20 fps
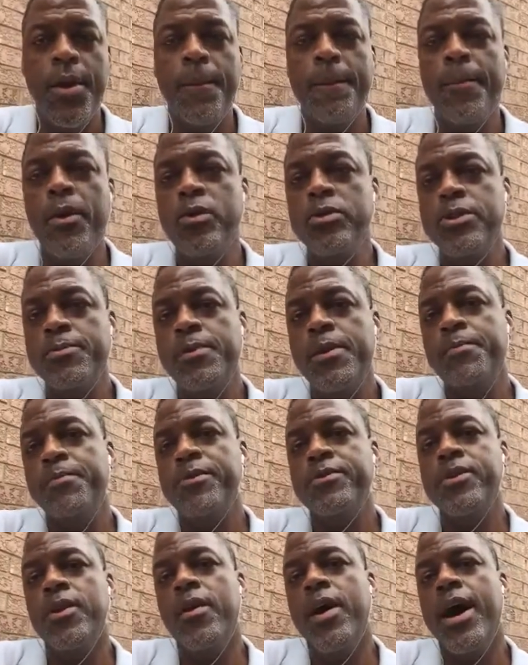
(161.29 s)
Most
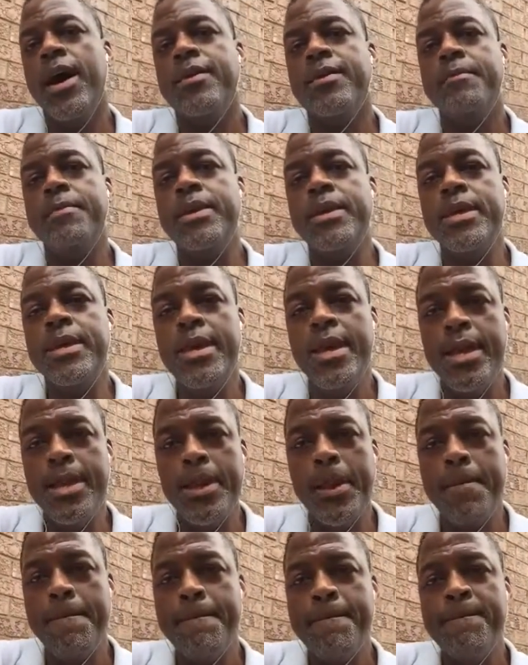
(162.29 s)
people know how to
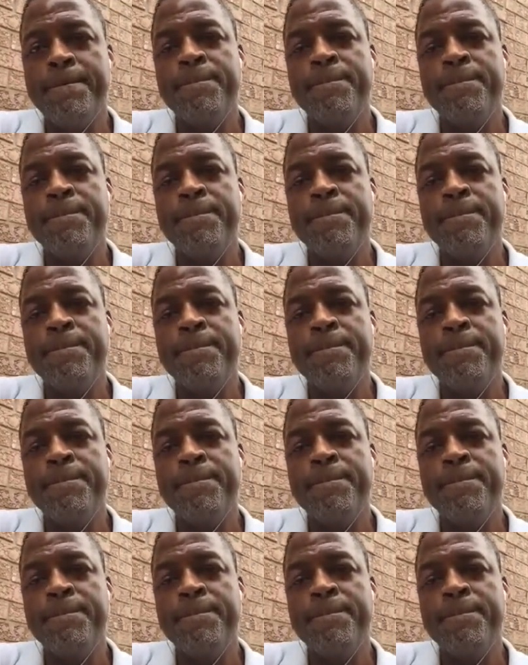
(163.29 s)
begin,